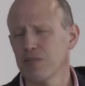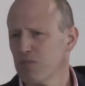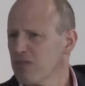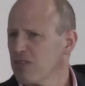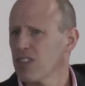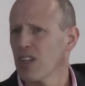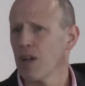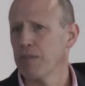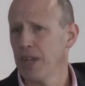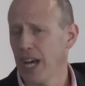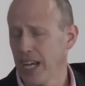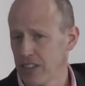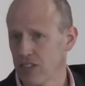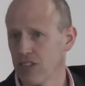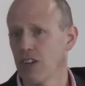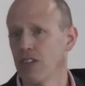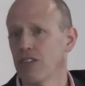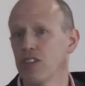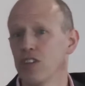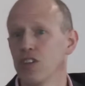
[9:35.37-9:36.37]
some not
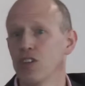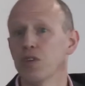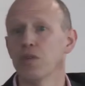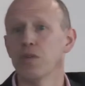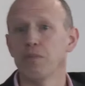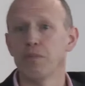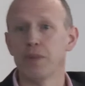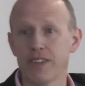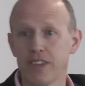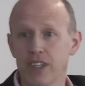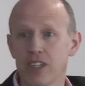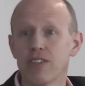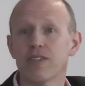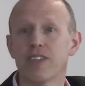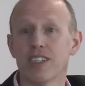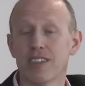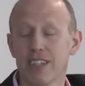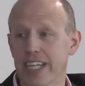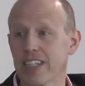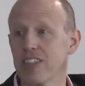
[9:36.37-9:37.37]
so new, but the
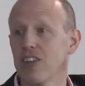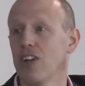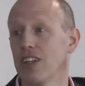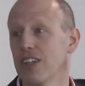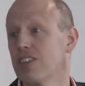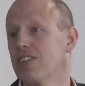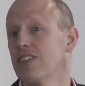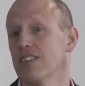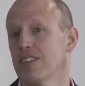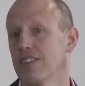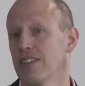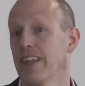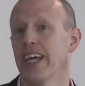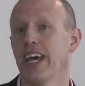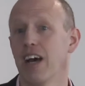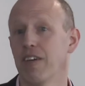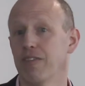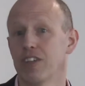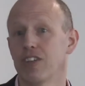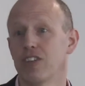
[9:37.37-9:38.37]
technologies that they
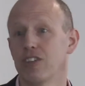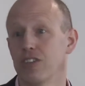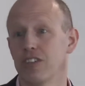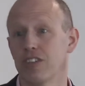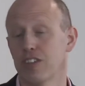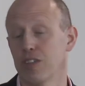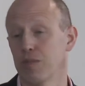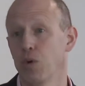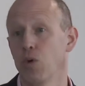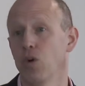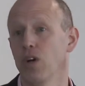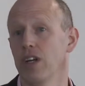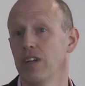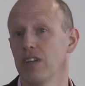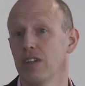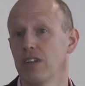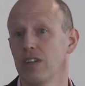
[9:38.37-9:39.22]
have to do to support